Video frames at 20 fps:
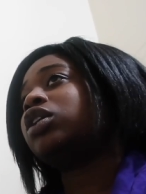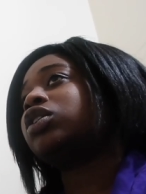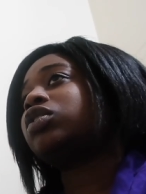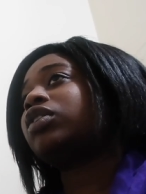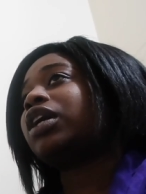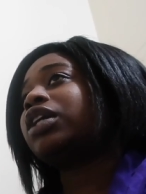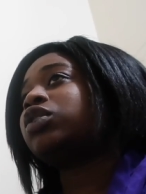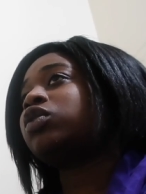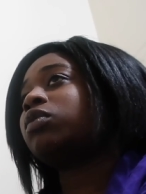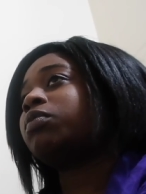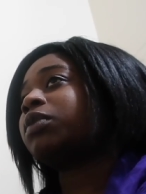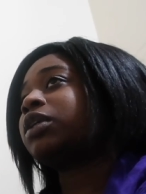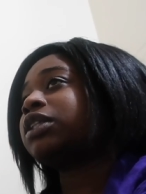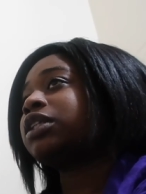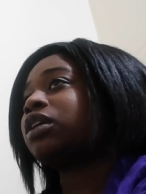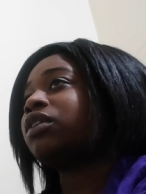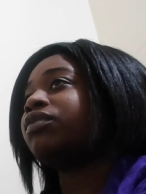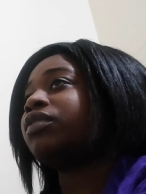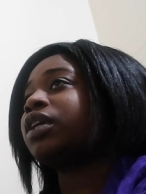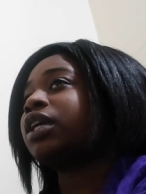So I told
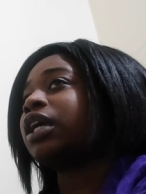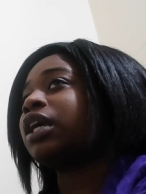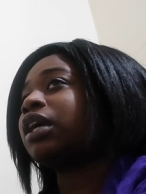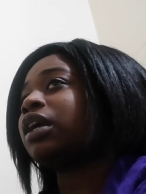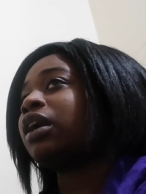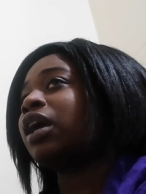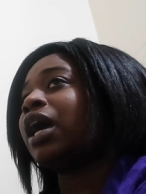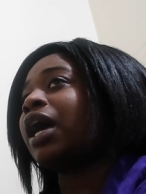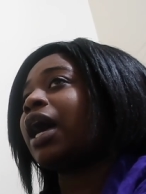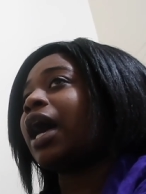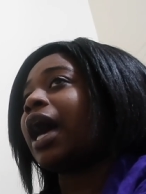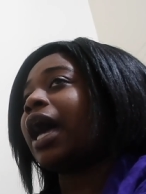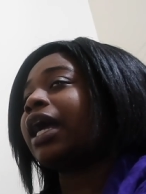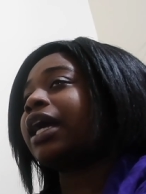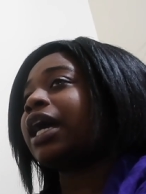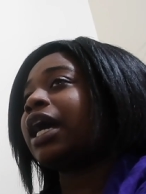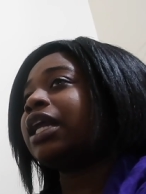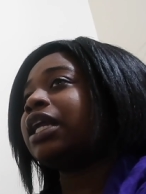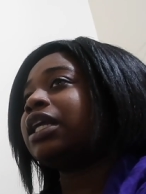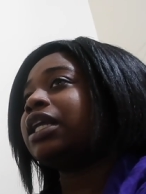myself, okay, I
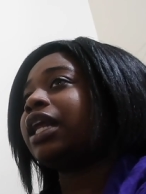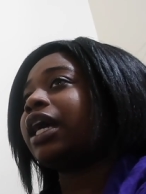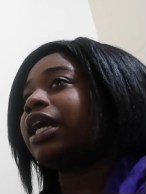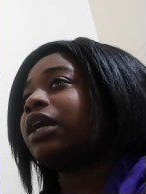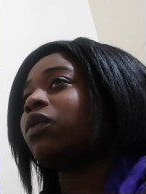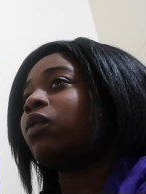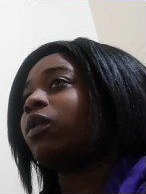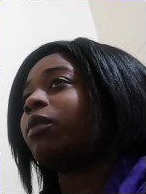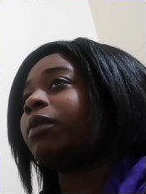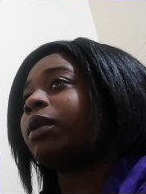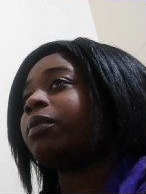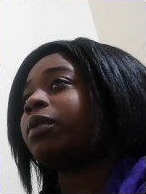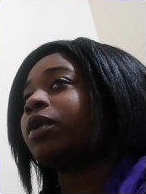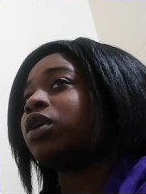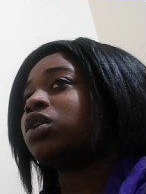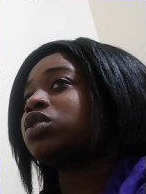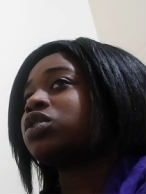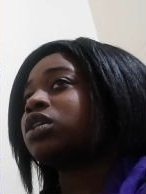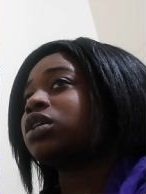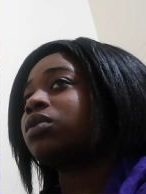kind of like what my
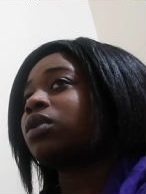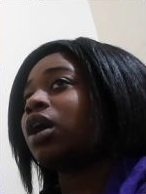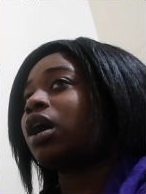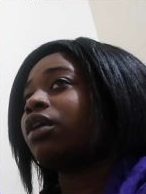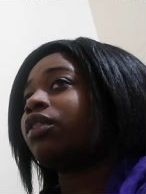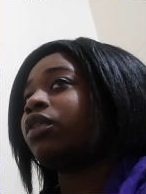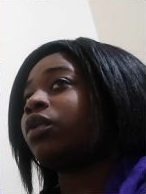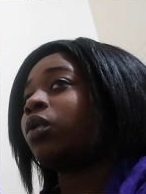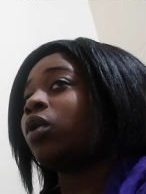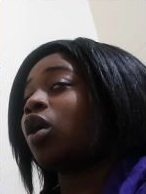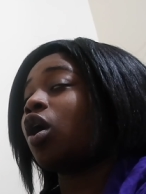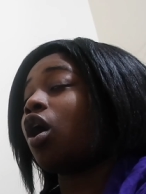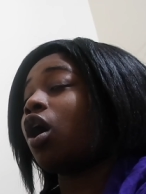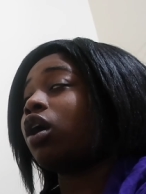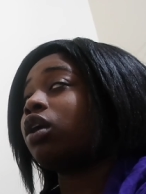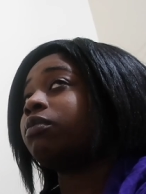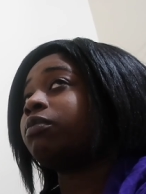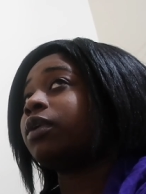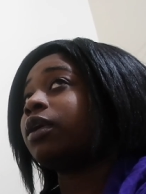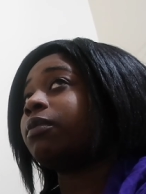parents did, how they are
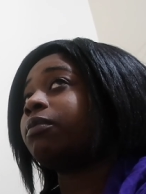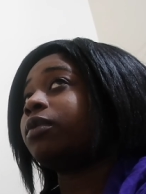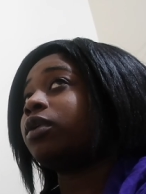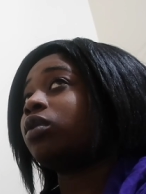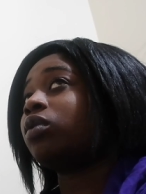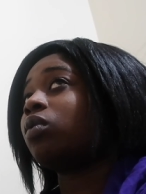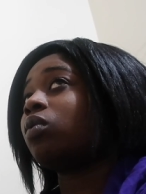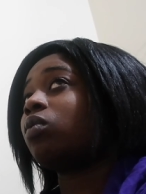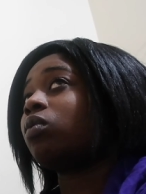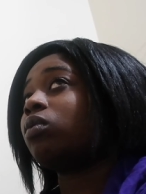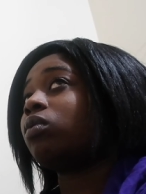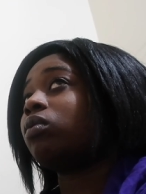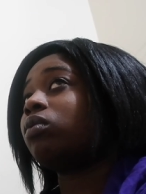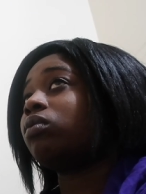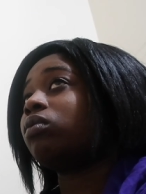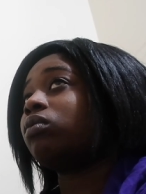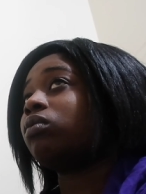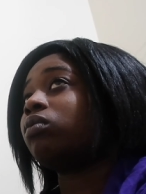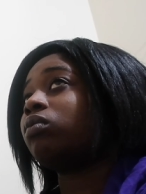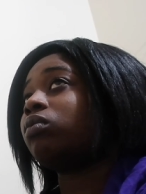on me about
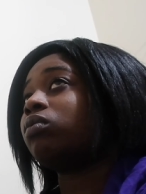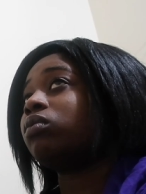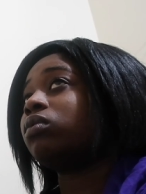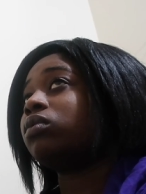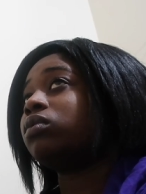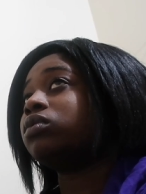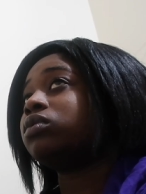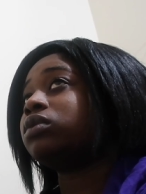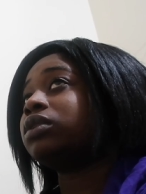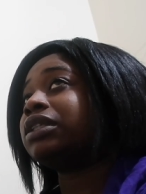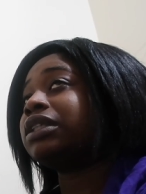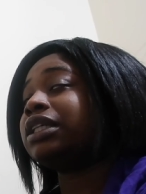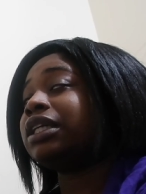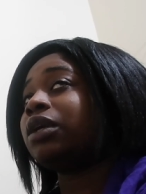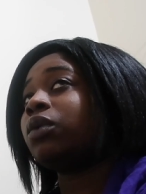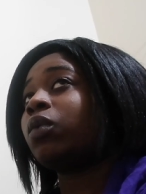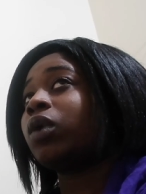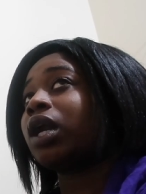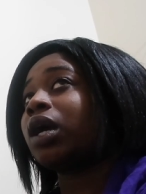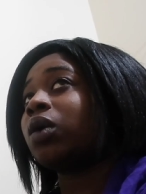
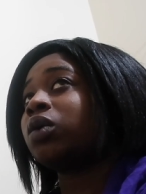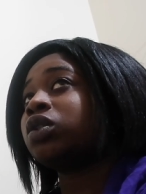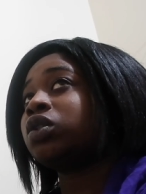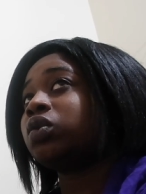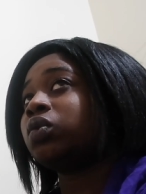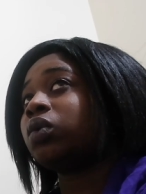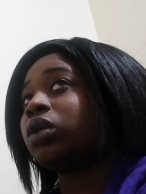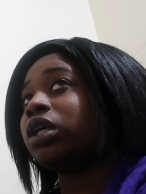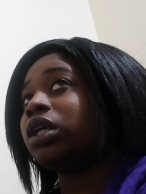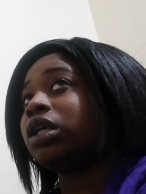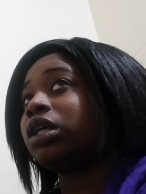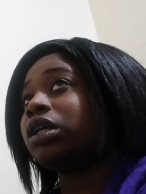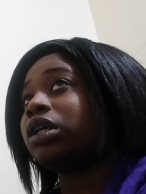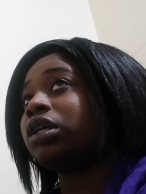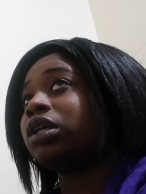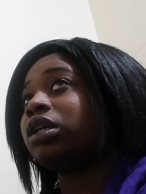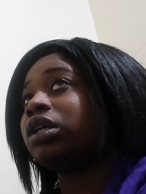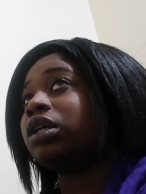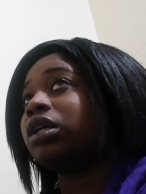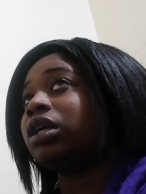seeing what I was doing.
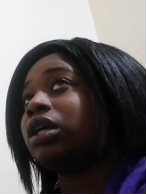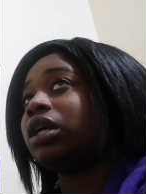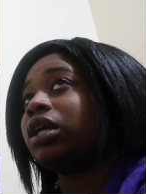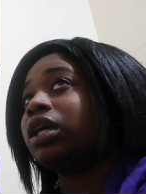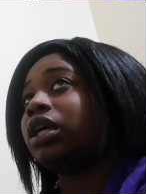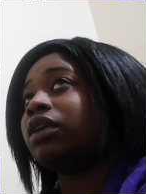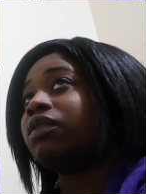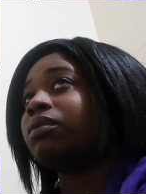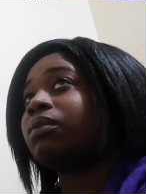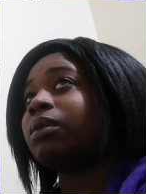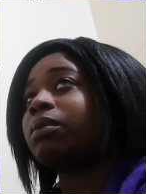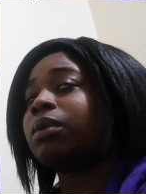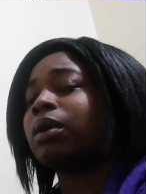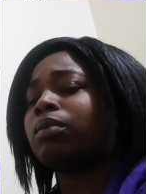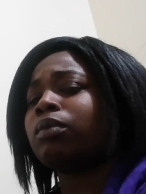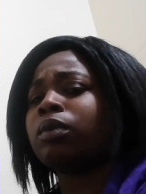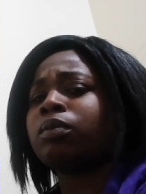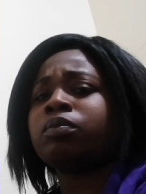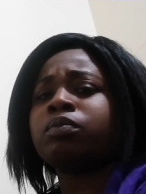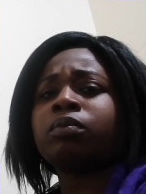Even my
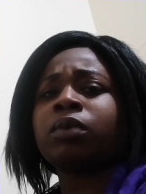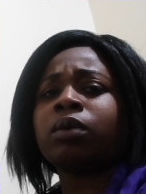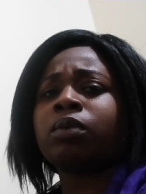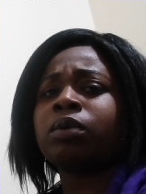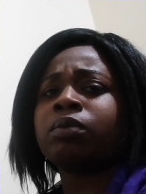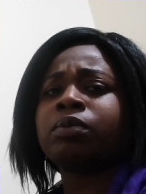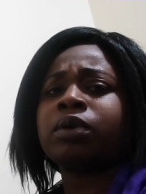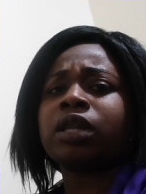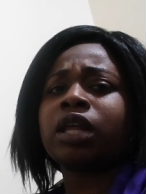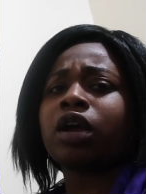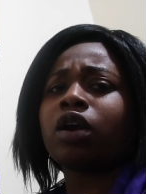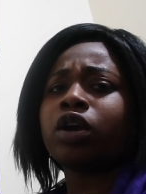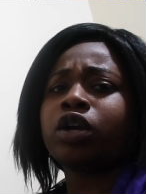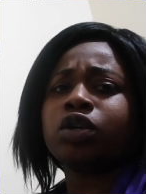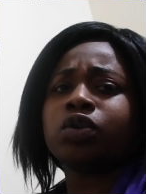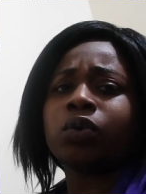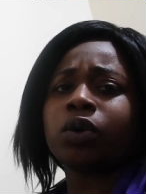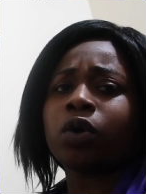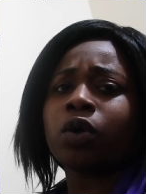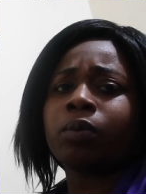mama, mama would be like, "Are
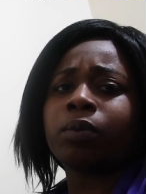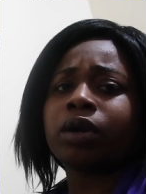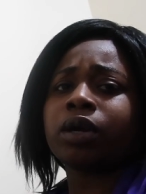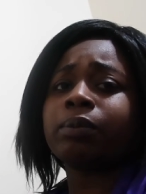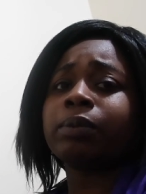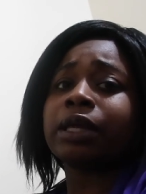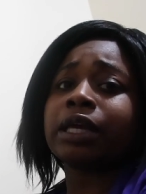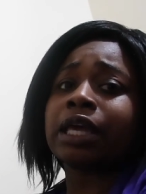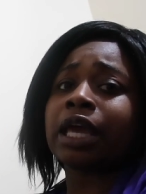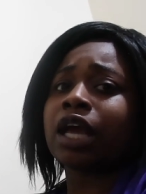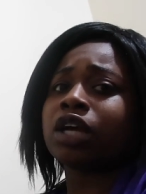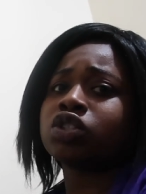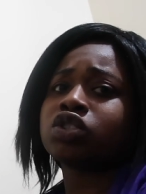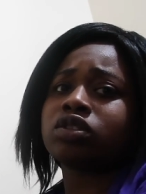you doing homework?" I'd be like, "Yeah."